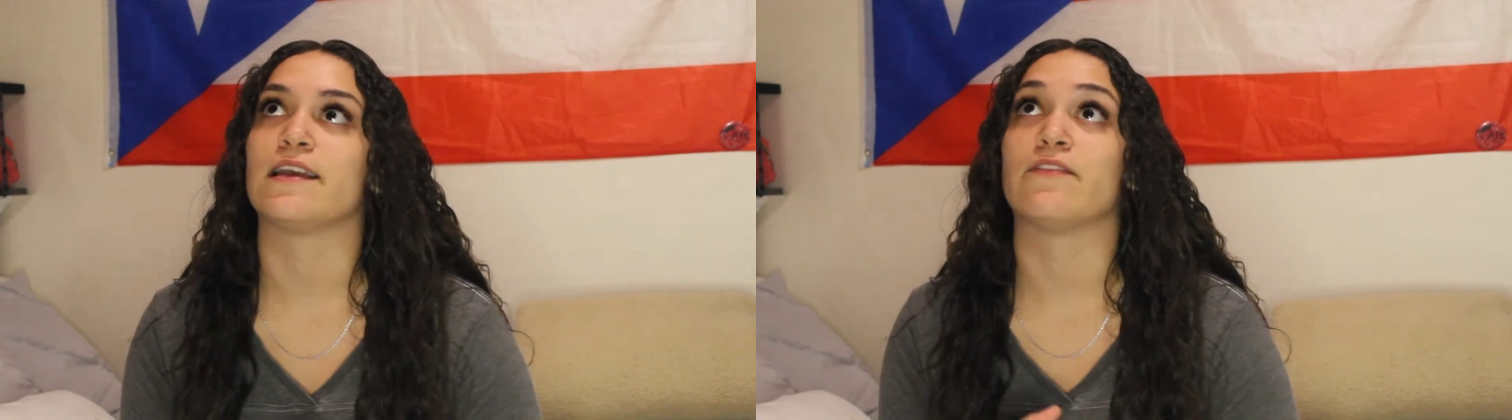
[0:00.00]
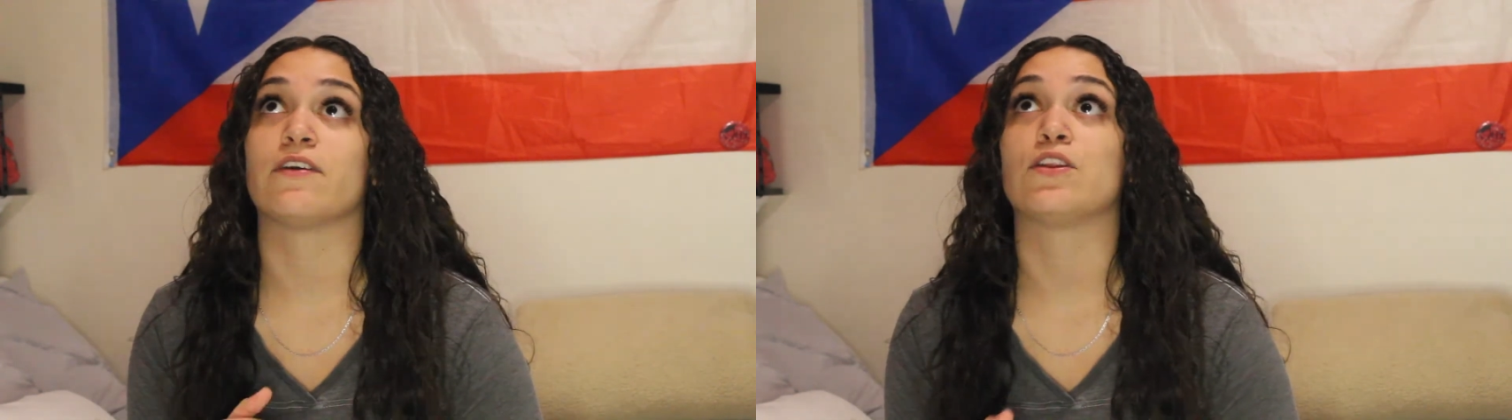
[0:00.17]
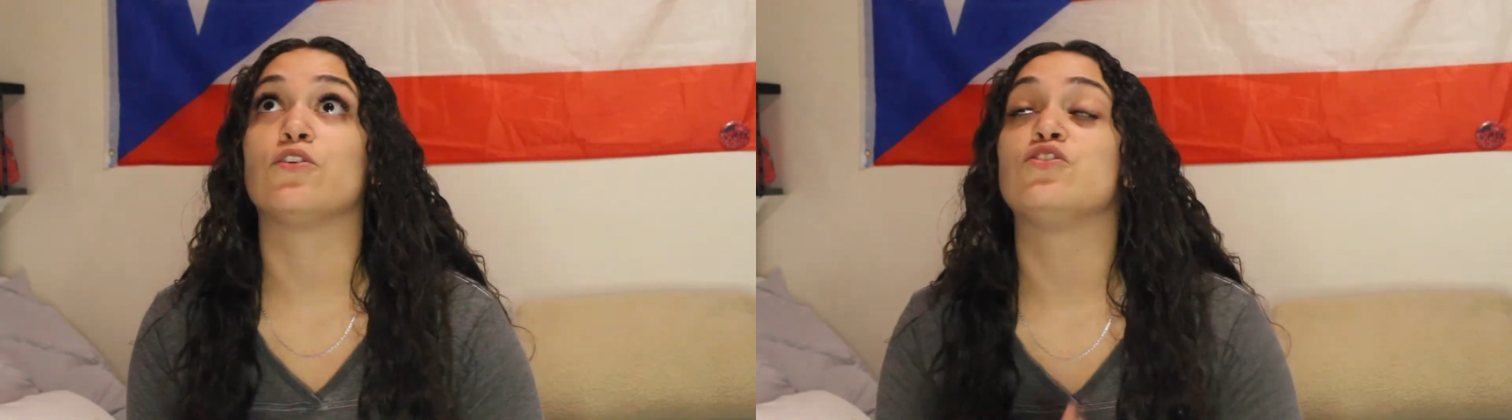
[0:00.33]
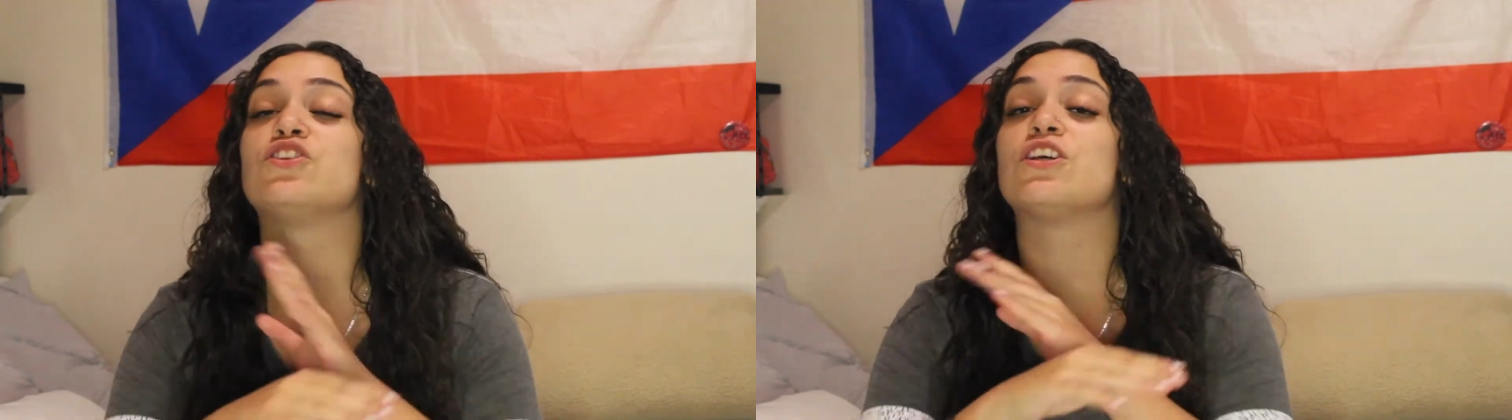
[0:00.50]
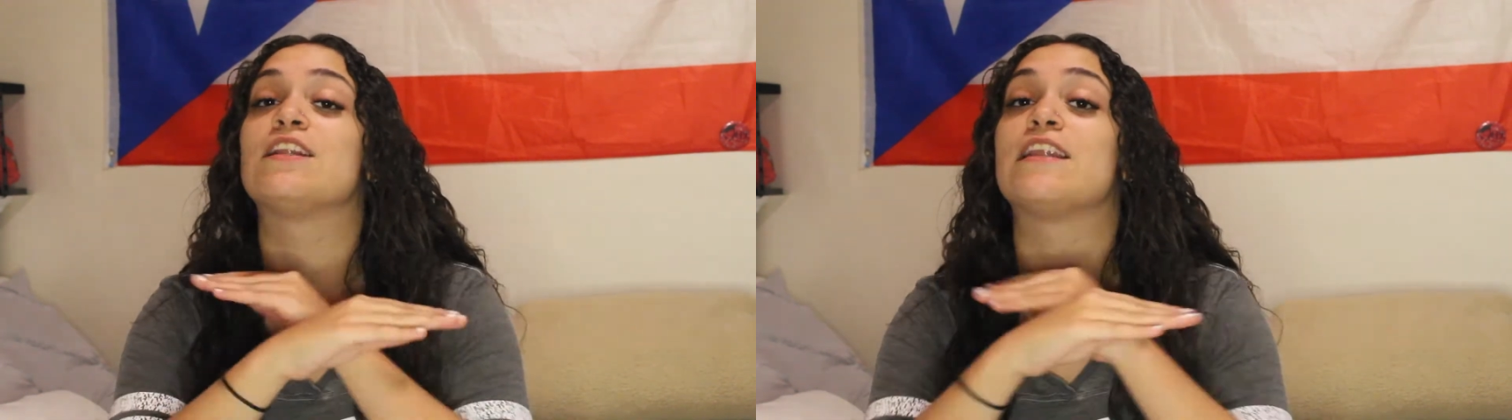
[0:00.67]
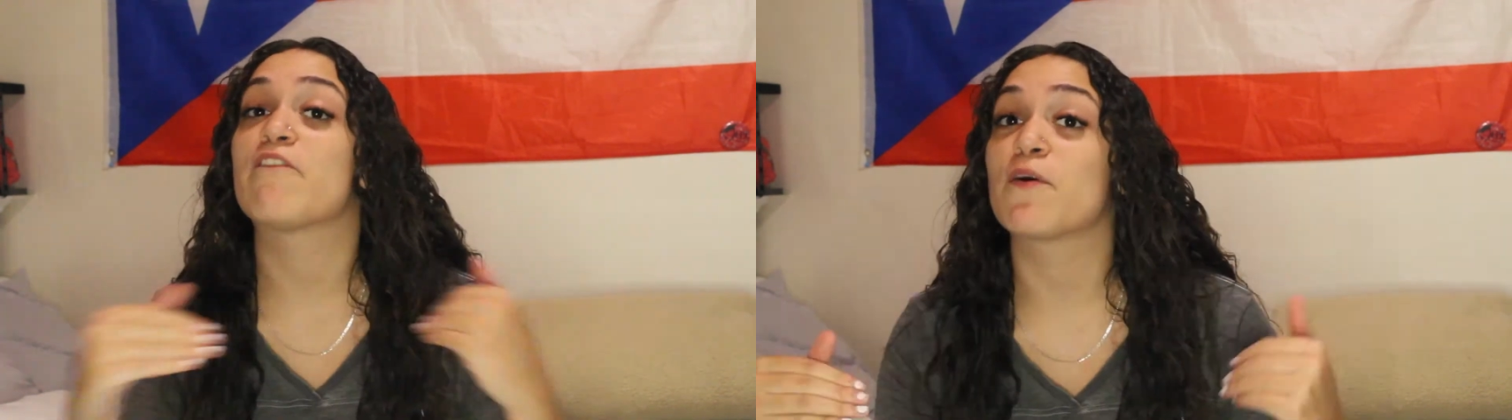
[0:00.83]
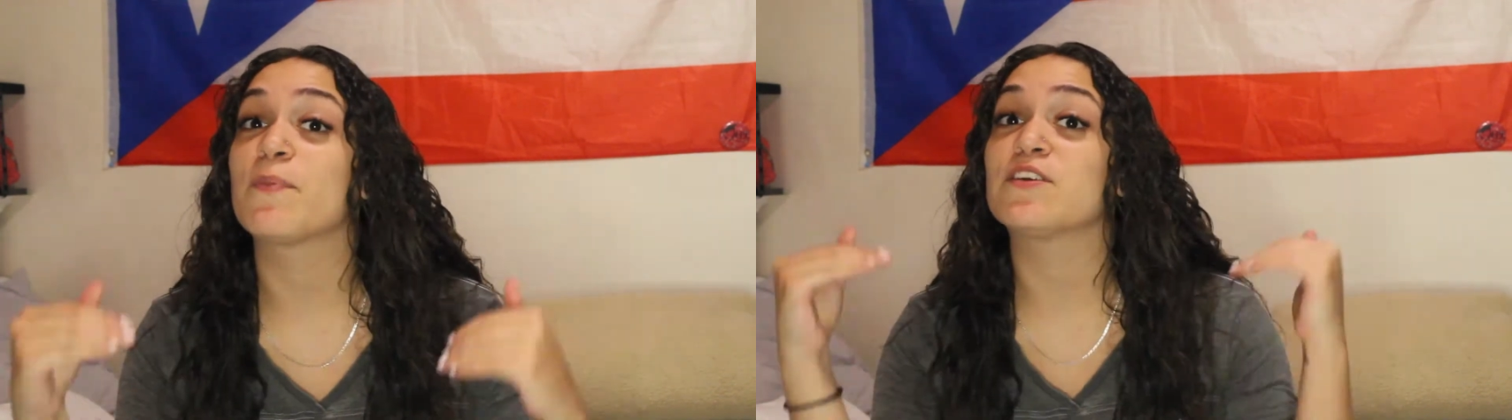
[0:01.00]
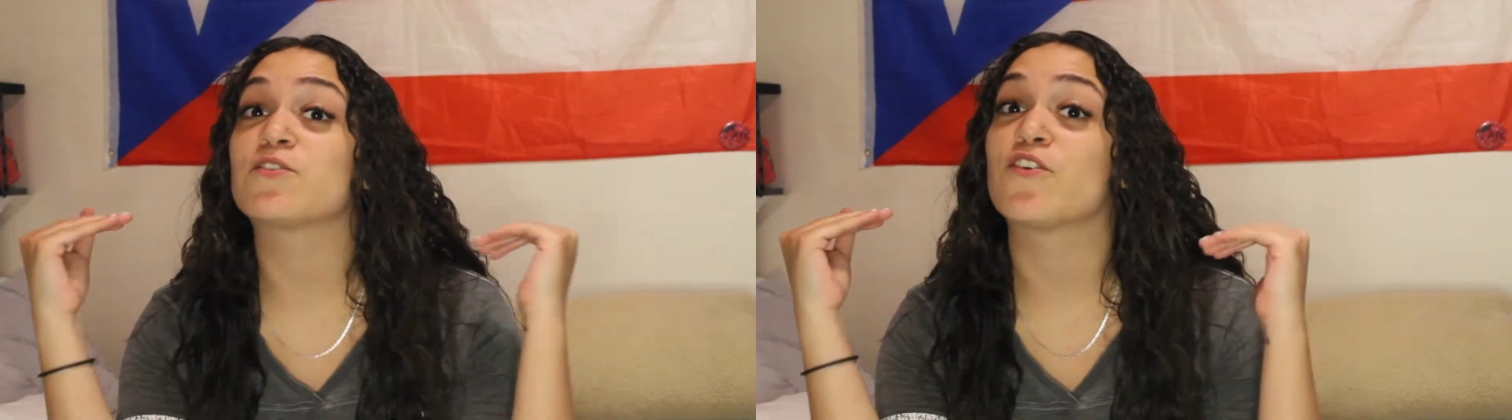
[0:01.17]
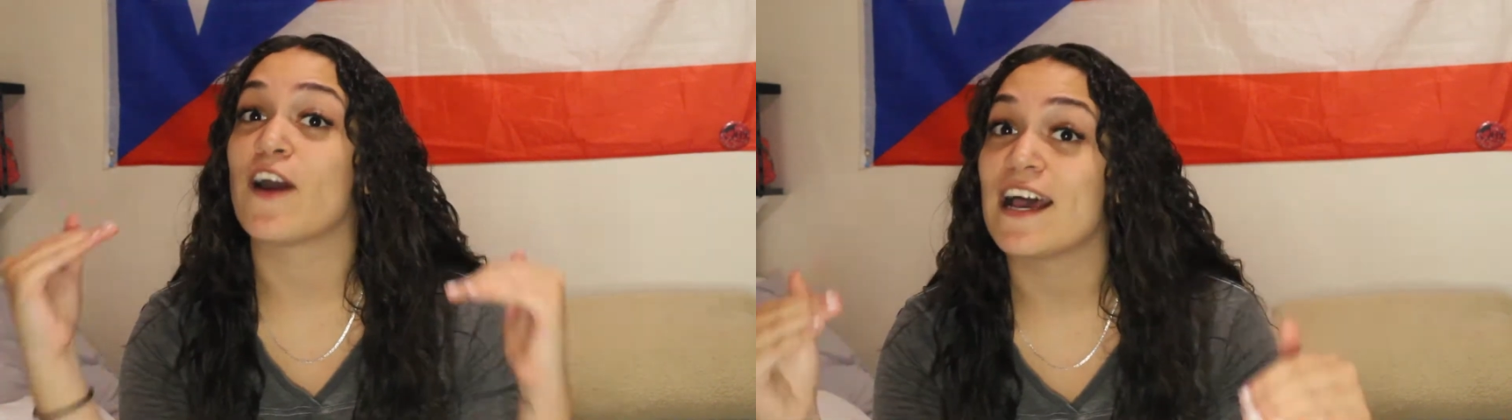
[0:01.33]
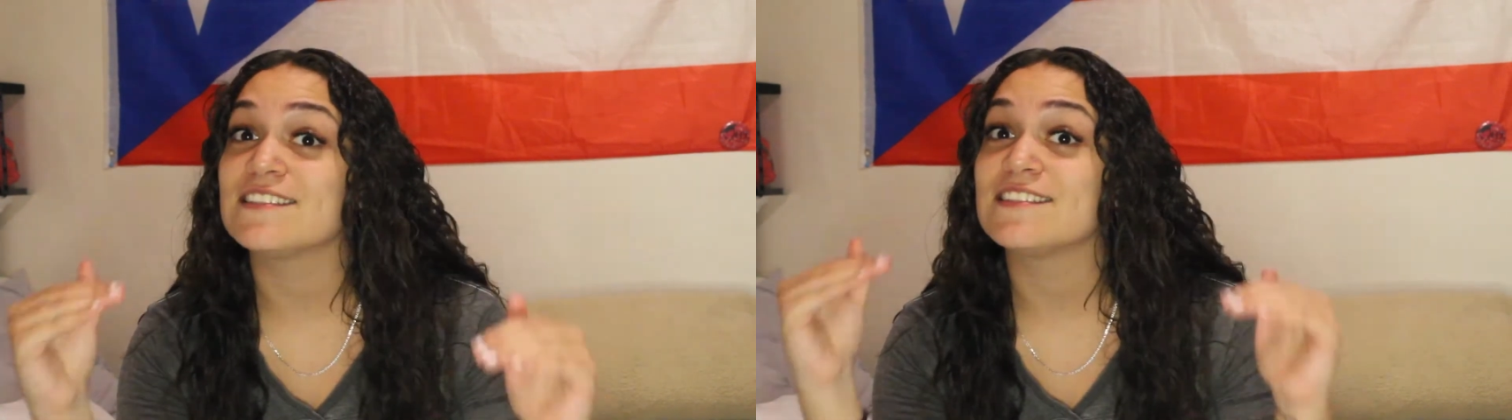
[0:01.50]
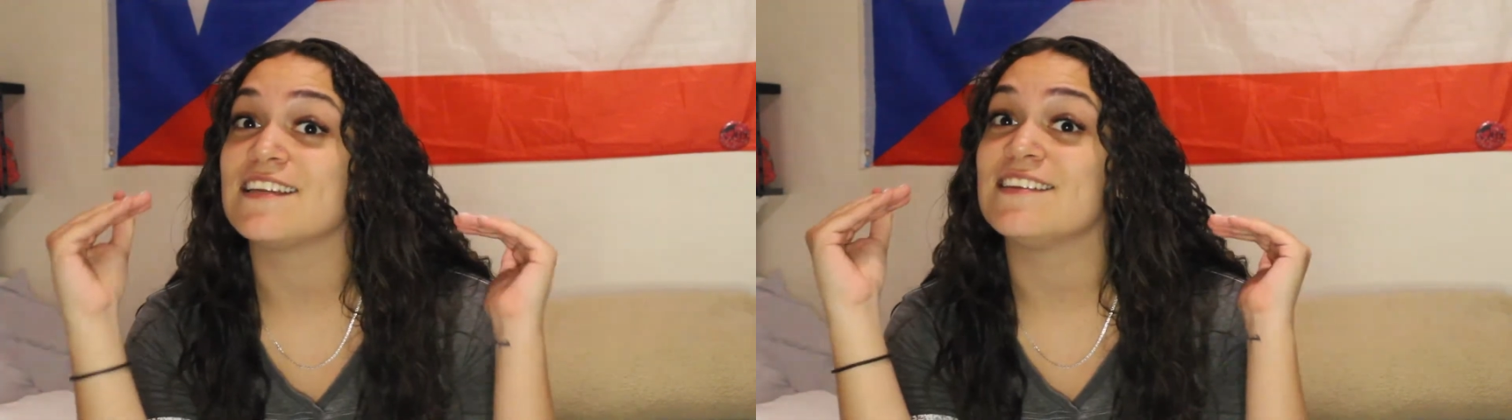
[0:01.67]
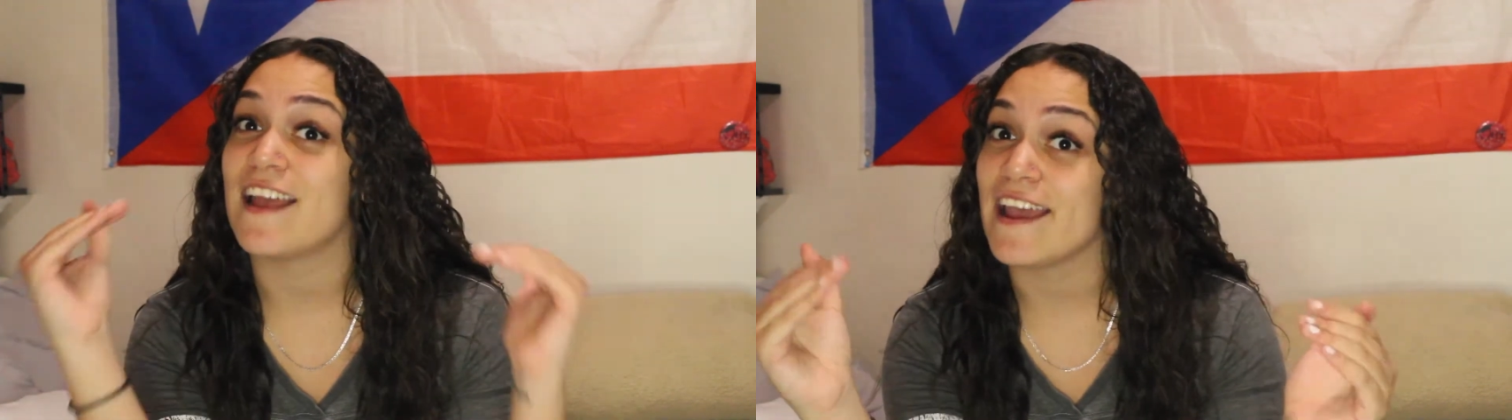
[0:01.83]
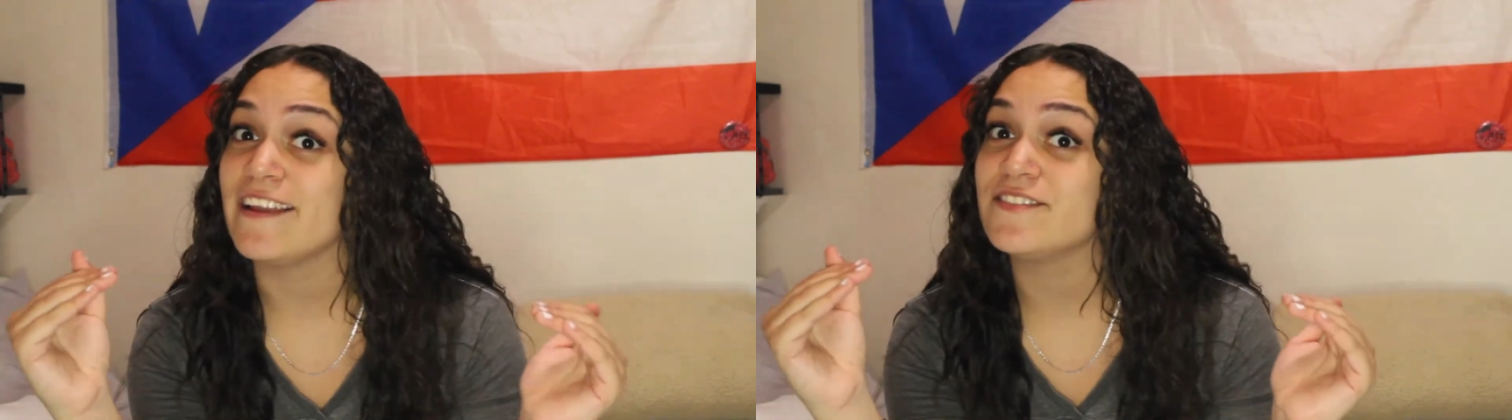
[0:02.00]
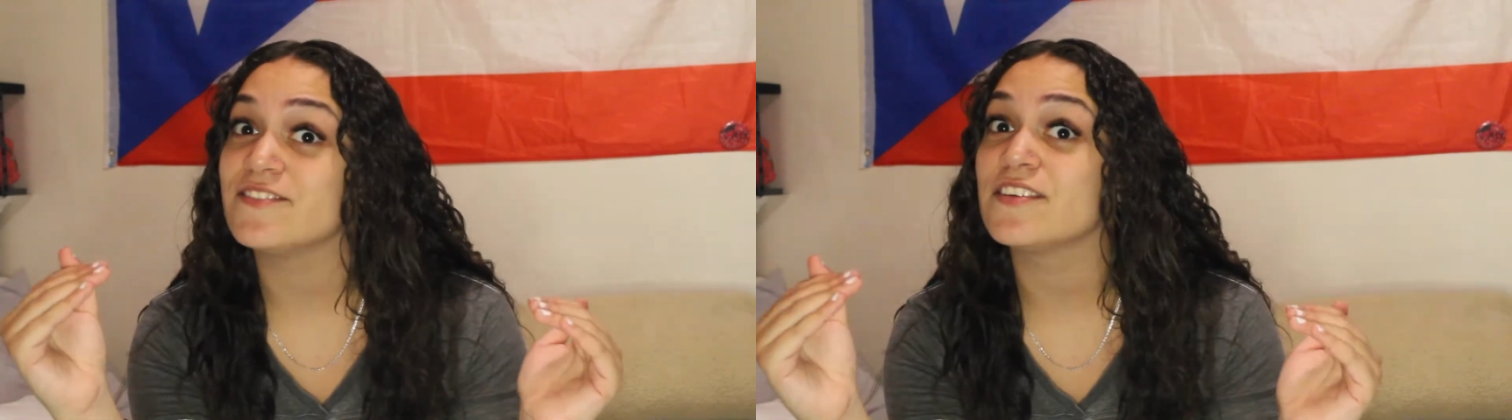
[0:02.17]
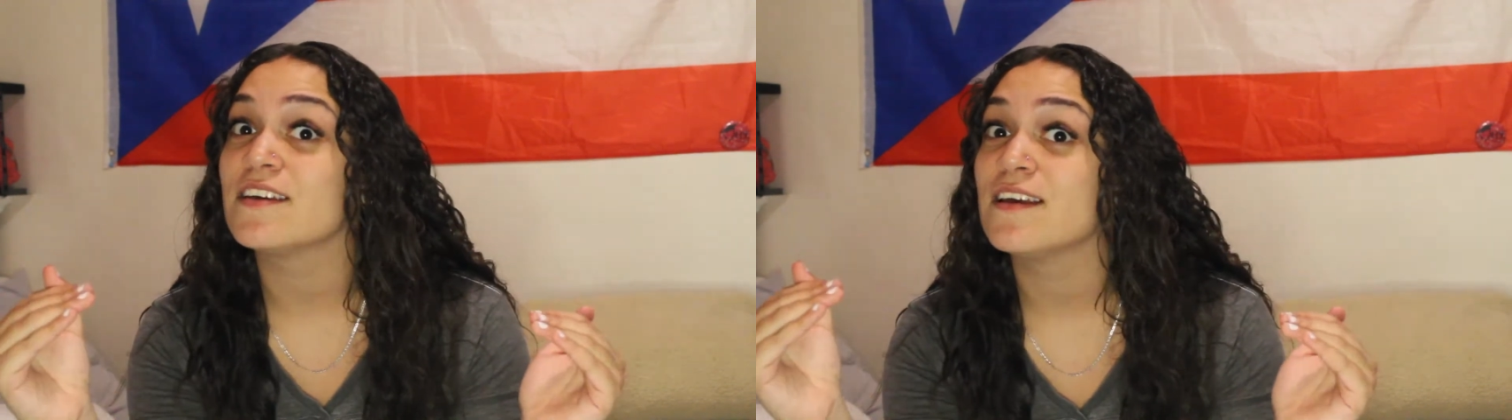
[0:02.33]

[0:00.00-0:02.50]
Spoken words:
even though you should never procrastinate,